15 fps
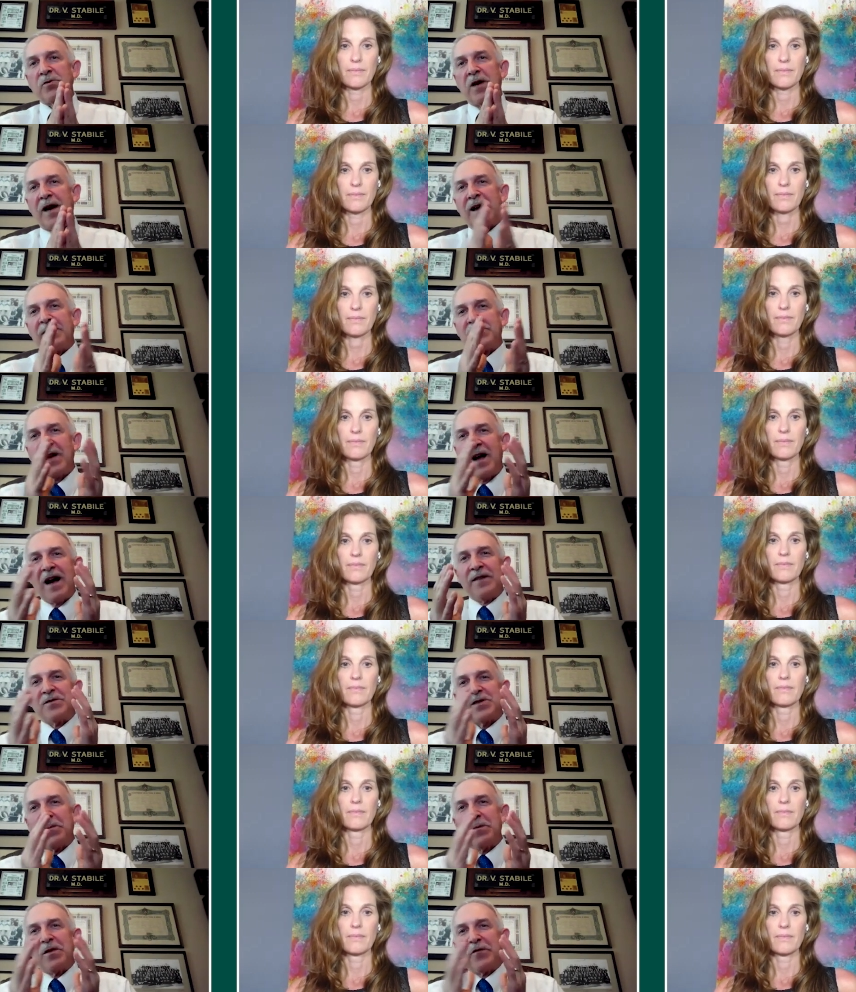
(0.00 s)
Speaker 1: So I have I have
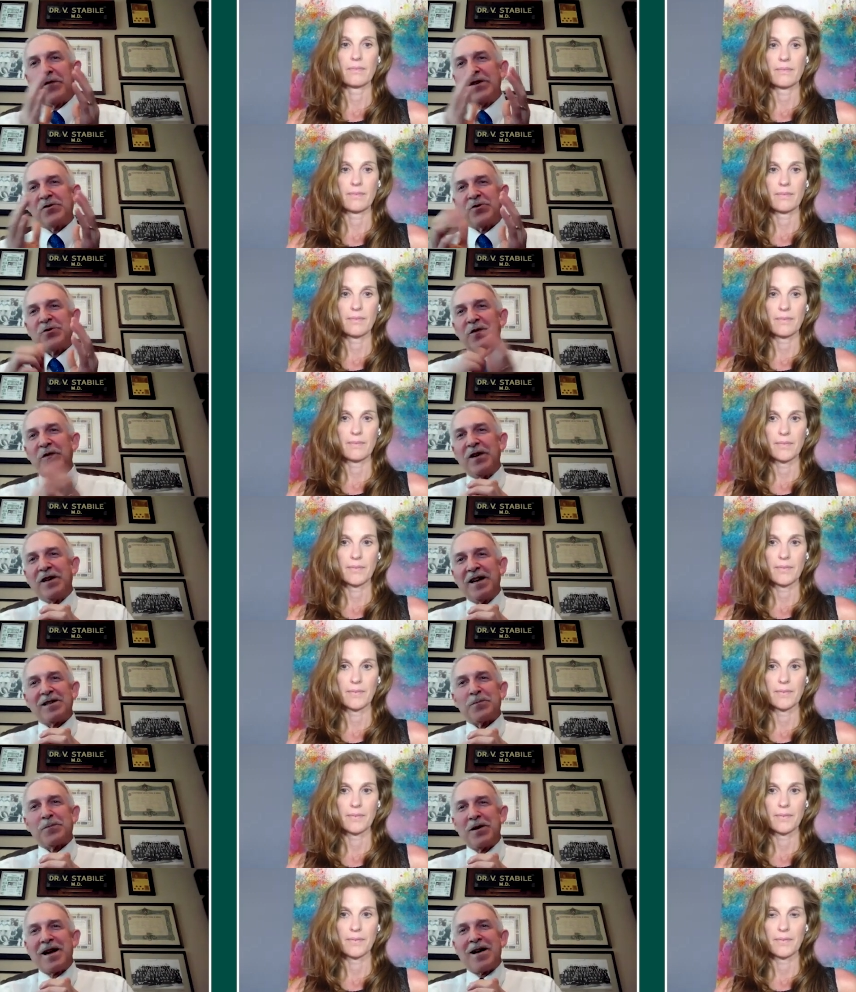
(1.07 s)
some of the features of EDS,
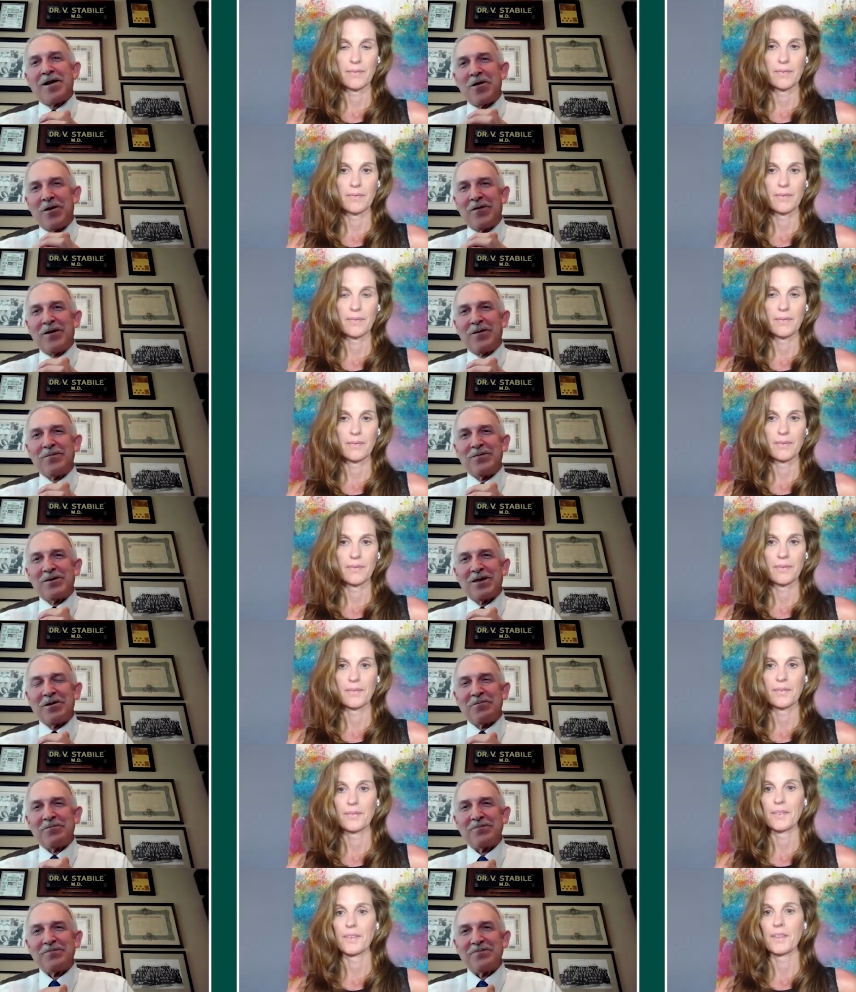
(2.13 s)
but not all of them. Same.
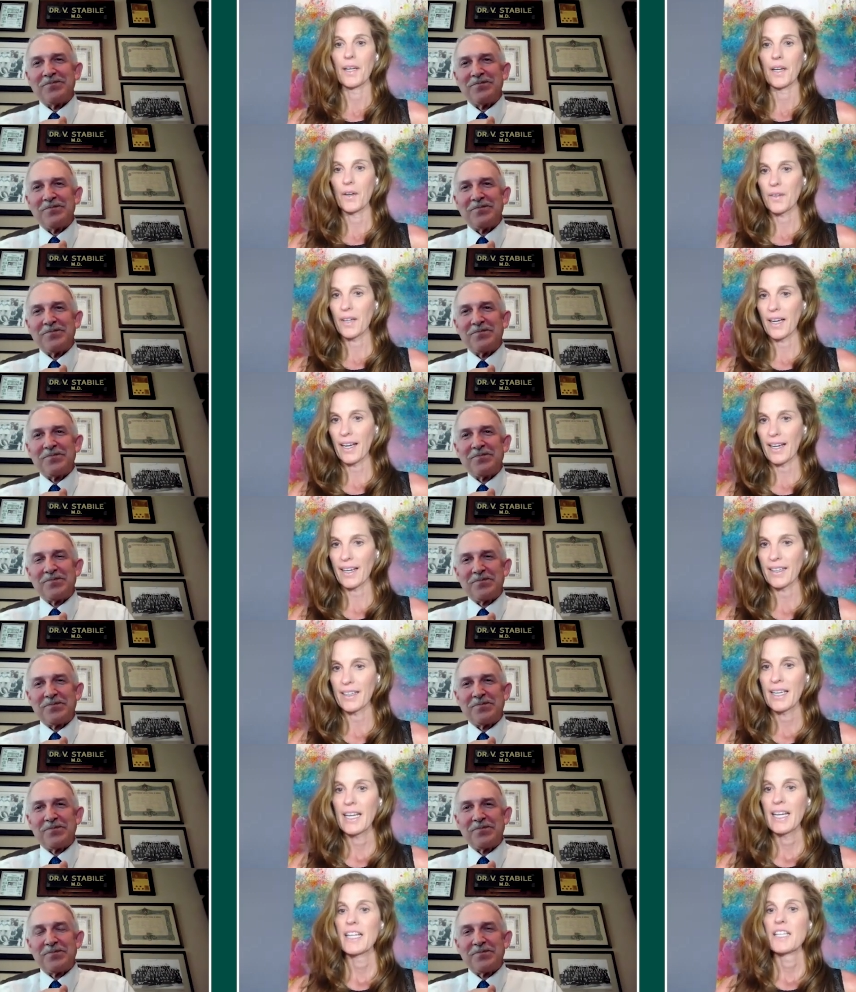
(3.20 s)
Speaker 2: Okay.
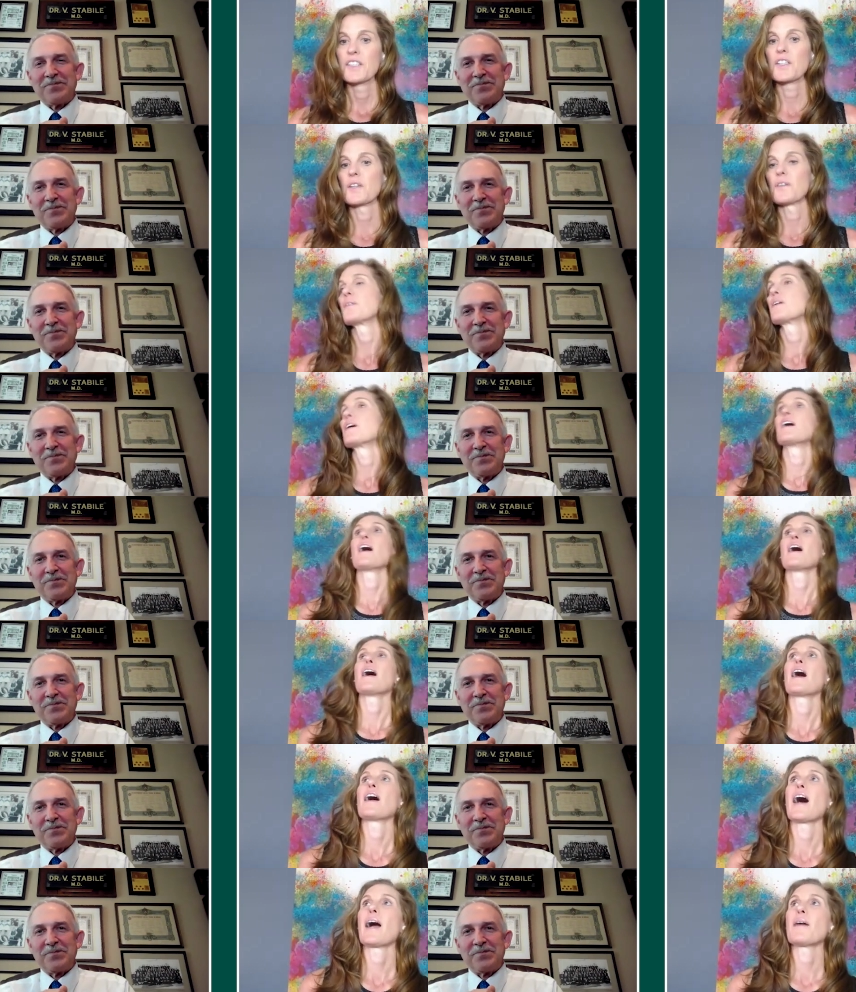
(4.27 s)
So
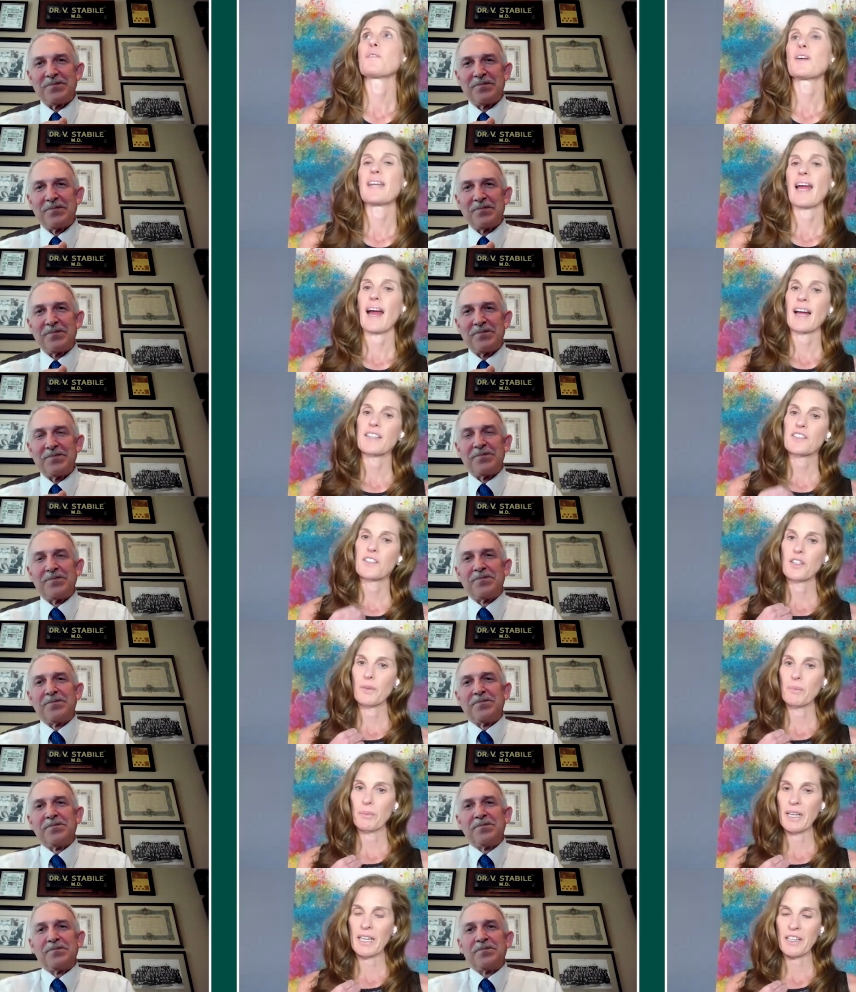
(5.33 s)
I'm going to ask you to
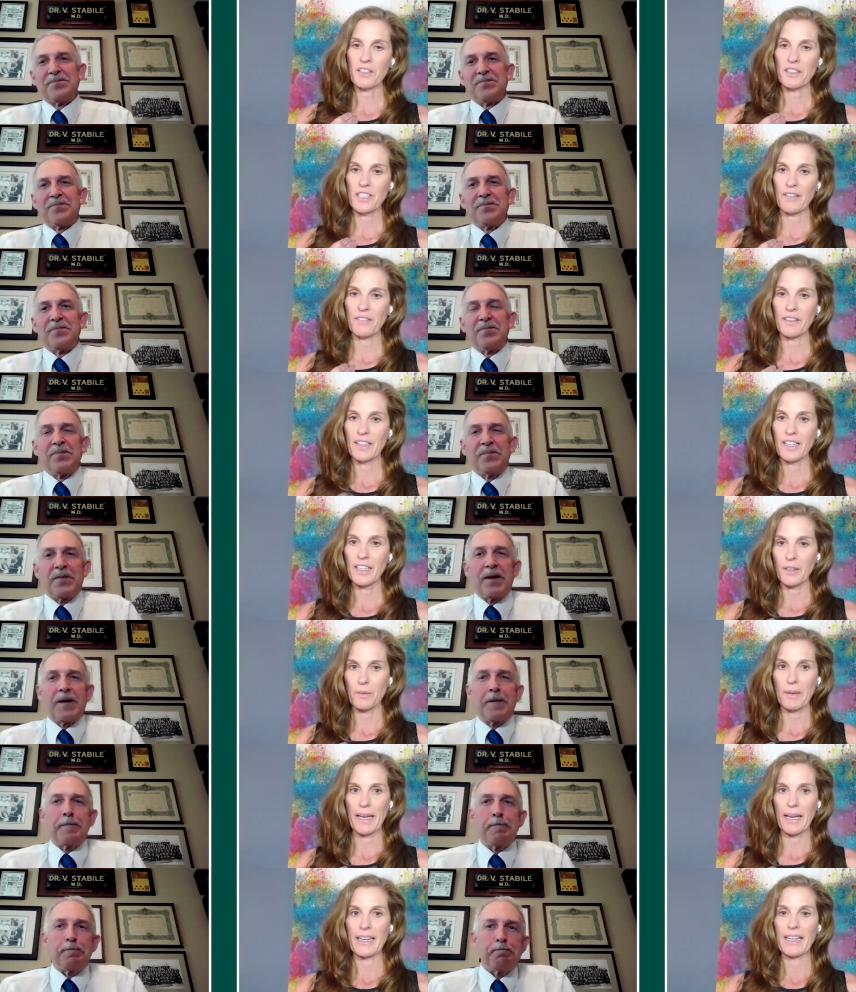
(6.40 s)
repeat yourself a little
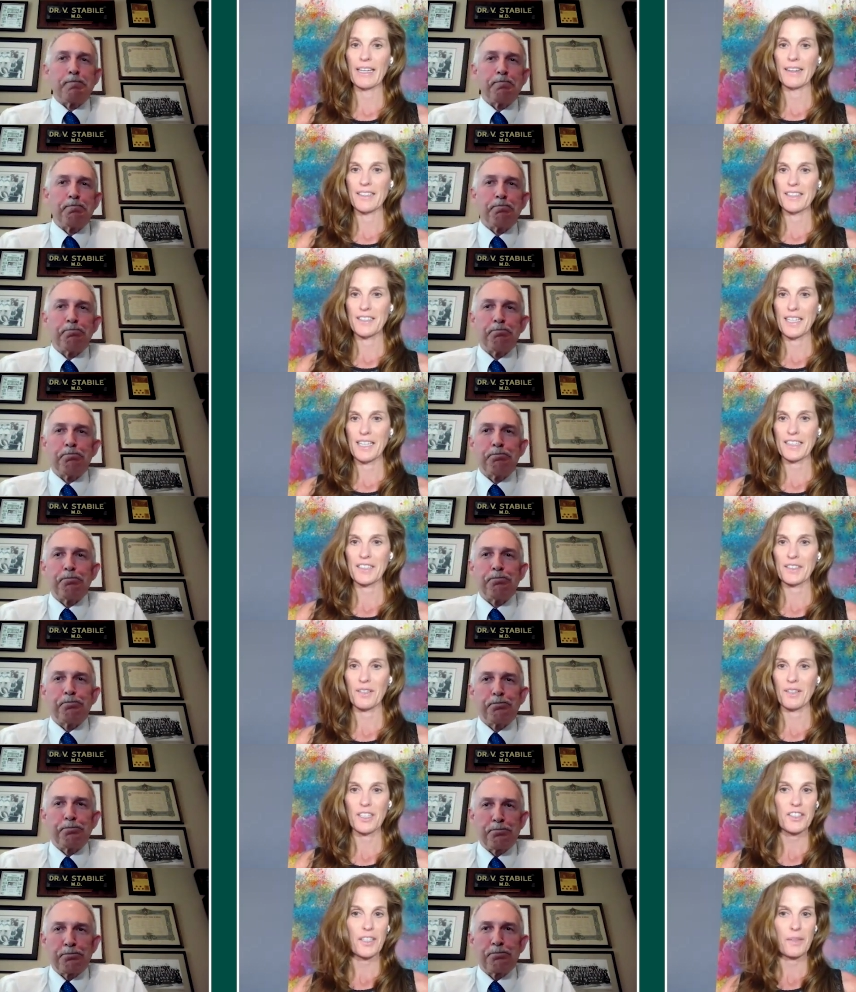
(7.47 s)
bit in this next
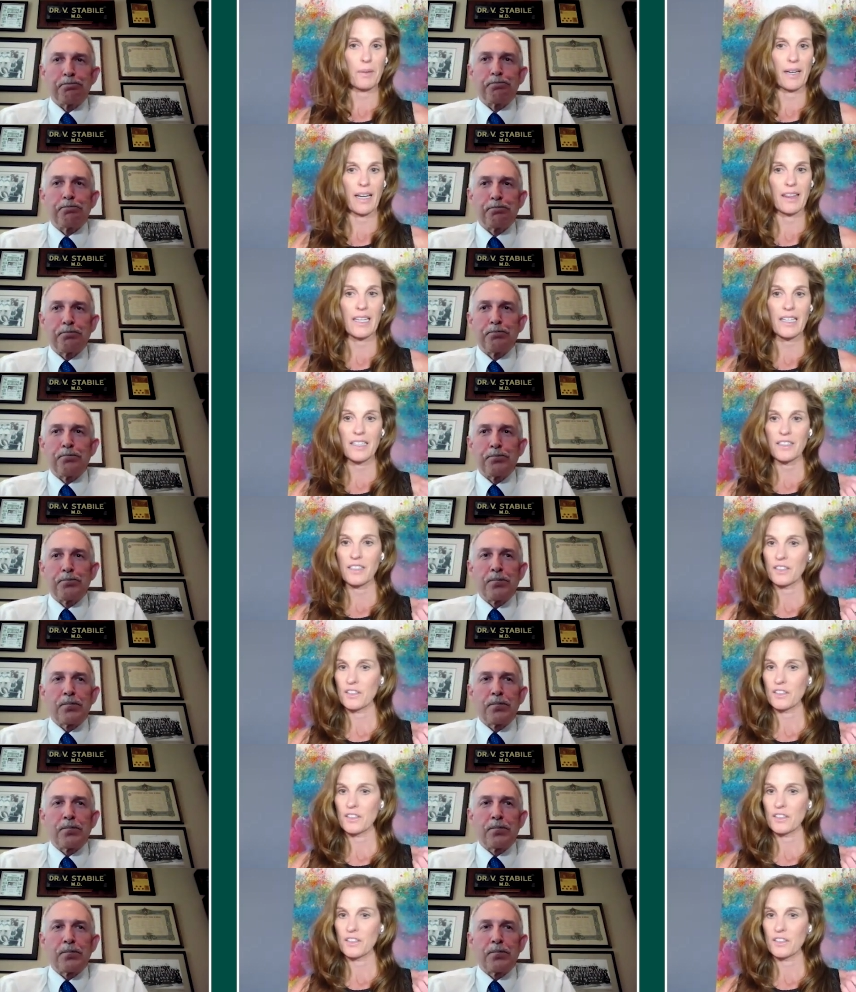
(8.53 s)
question, but I think it's